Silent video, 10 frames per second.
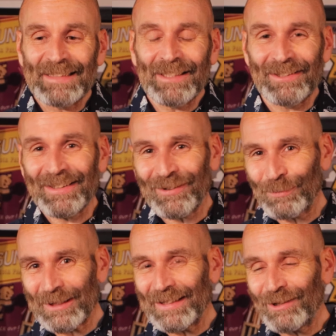Now this is
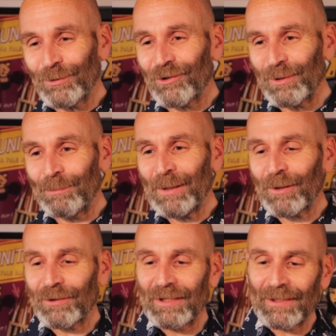one of these ones where
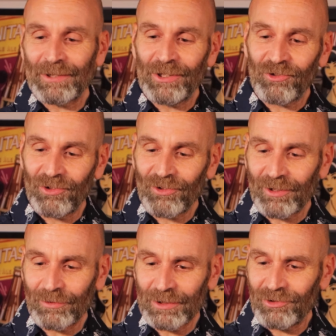people are going to cringe and sort
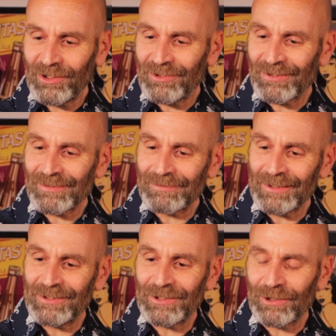of go, Jesus
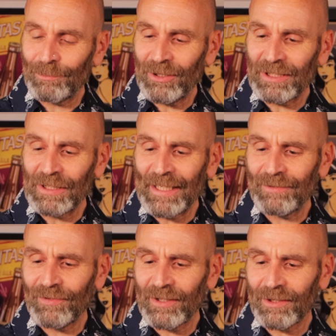Christ, you're going to put the
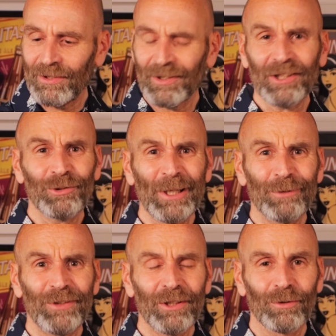Glenfiddich, you've got a
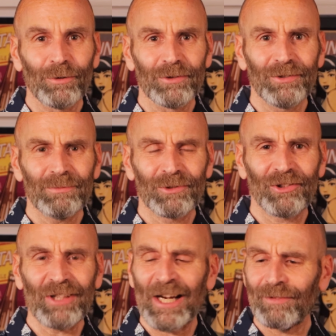12-year-old
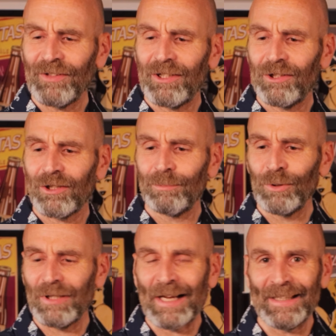reserve here, you're going to
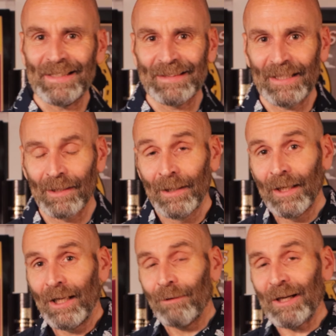put that in there.
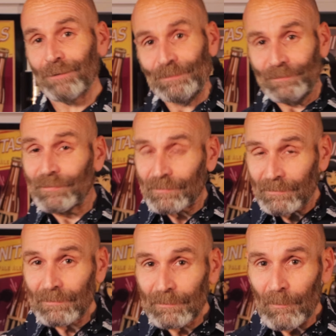Well,
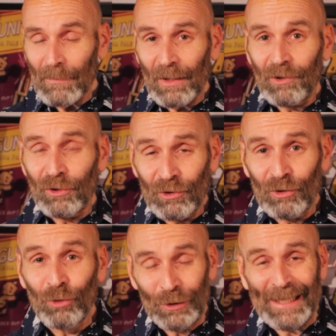
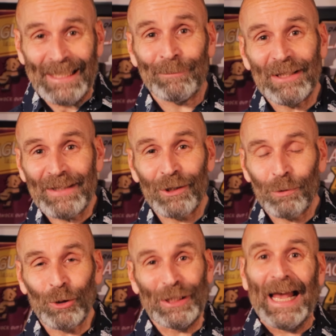don't let anybody tell
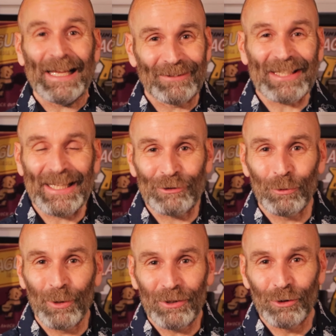you what you can or can't
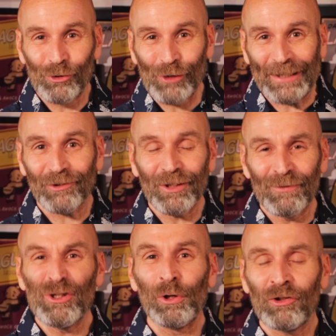do with your drinks.
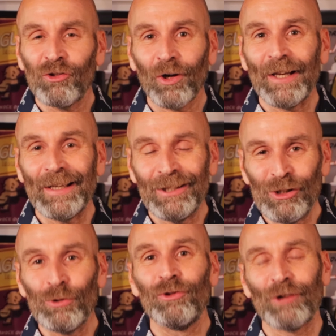If you enjoy it,
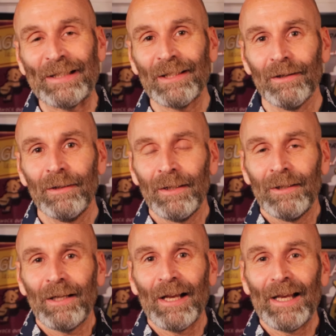you drink it.
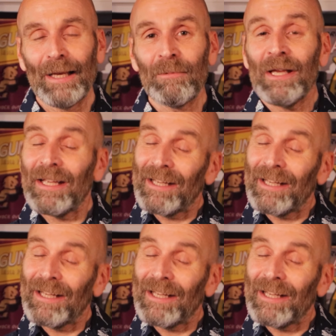But